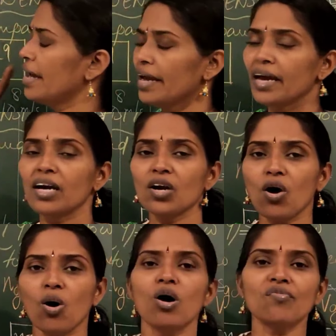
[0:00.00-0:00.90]
air
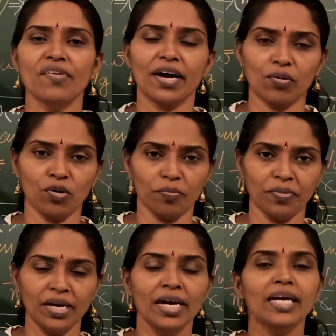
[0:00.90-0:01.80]
or vacuum
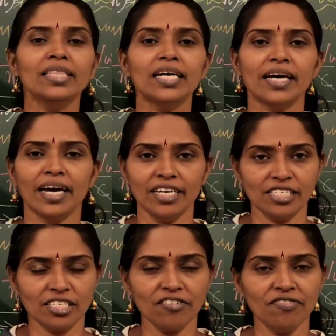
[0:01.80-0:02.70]
in the
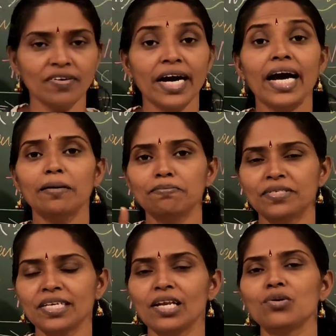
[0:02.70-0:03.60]
case of
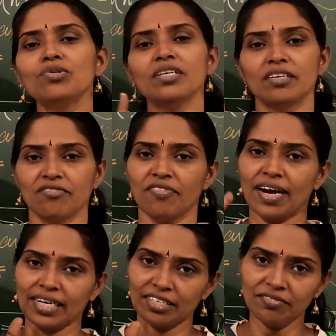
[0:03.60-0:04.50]
absolute
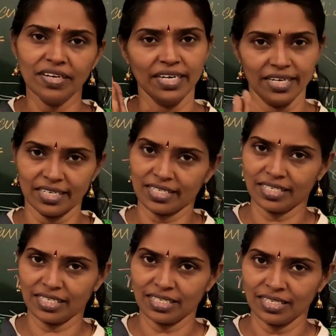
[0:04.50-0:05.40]
refractive
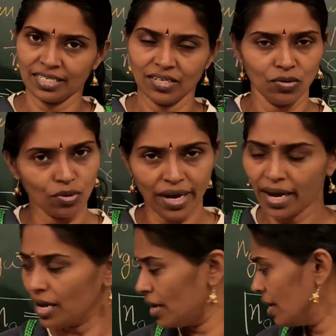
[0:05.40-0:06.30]
index.
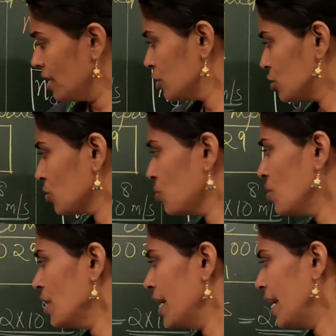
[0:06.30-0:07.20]
Okay.
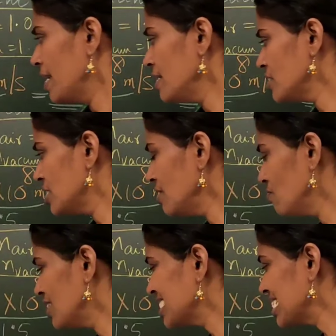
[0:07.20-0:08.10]
So n is
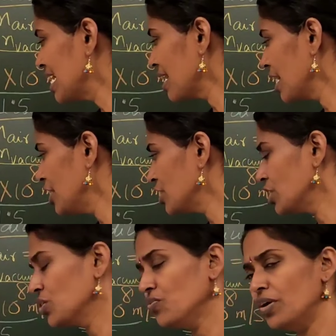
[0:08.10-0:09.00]
inversely
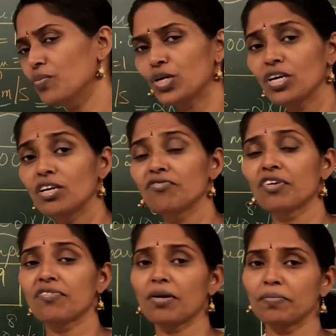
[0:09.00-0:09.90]
related to V. What do you
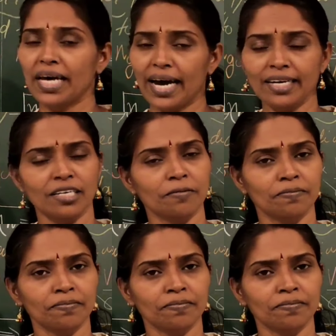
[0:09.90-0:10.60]
infer from that?